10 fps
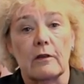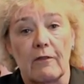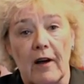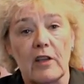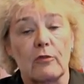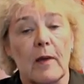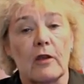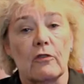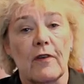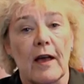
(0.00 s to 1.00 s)
device
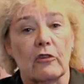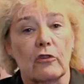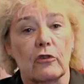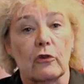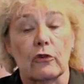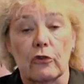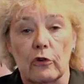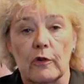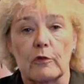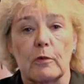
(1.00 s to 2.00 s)
manufacturers or
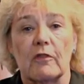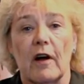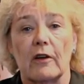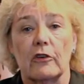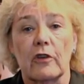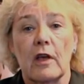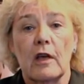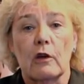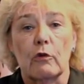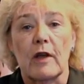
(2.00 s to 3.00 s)
service providers
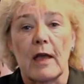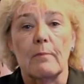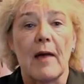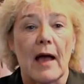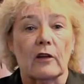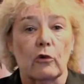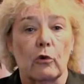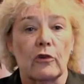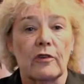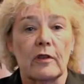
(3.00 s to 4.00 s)
create
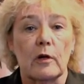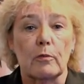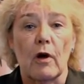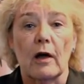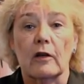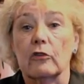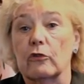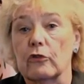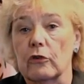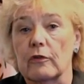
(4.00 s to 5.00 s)
backdoors in their products
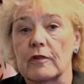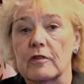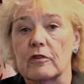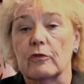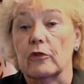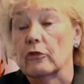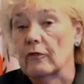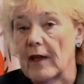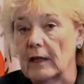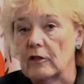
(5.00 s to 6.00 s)
or services for
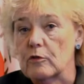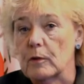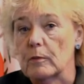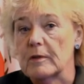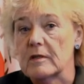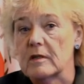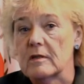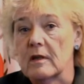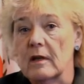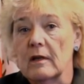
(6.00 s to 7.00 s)
surveillance
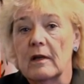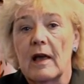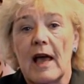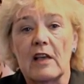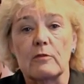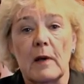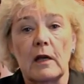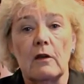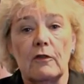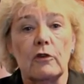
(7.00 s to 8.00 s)
purposes. As
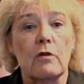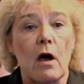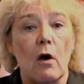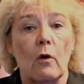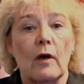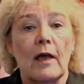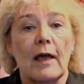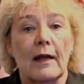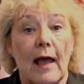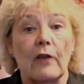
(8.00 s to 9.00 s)
many of you know,
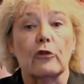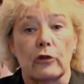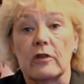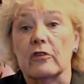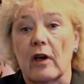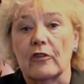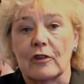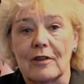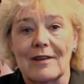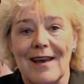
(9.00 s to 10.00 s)
and as we are
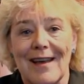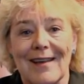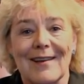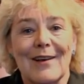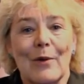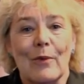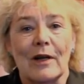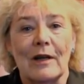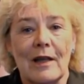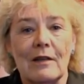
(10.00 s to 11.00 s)
discussing today,
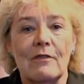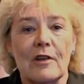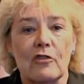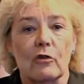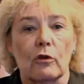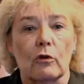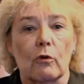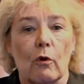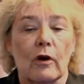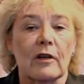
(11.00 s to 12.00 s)
when an individual or
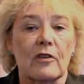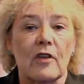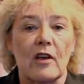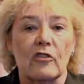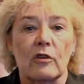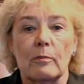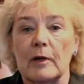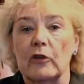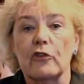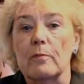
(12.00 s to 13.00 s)
organization
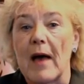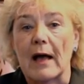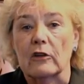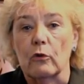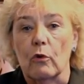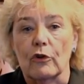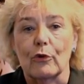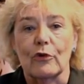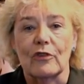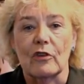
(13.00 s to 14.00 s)
builds a backdoor
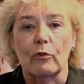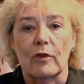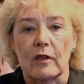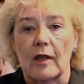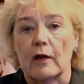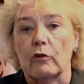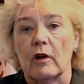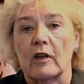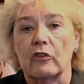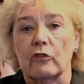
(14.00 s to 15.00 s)
to assist with
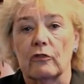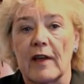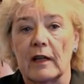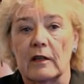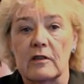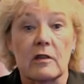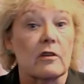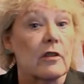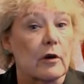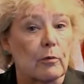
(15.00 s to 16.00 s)
electronic surveillance
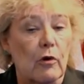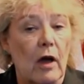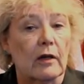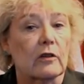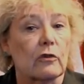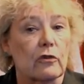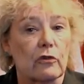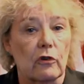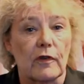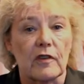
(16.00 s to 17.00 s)
into their product or
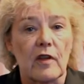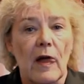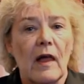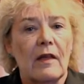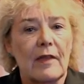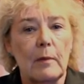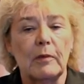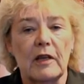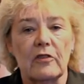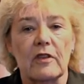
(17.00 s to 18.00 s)
service, they
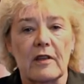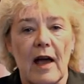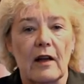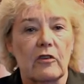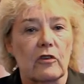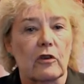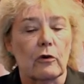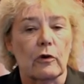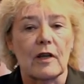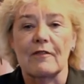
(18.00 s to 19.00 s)
place the data
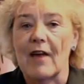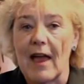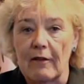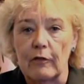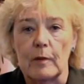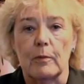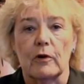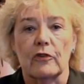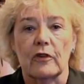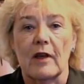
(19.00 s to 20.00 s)
security of every
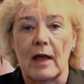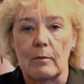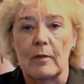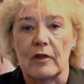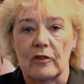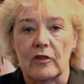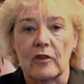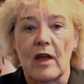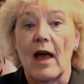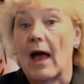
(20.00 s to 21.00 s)
person and
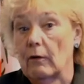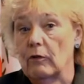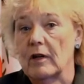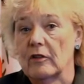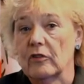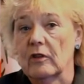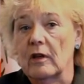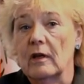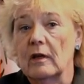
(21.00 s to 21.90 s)
business at risk.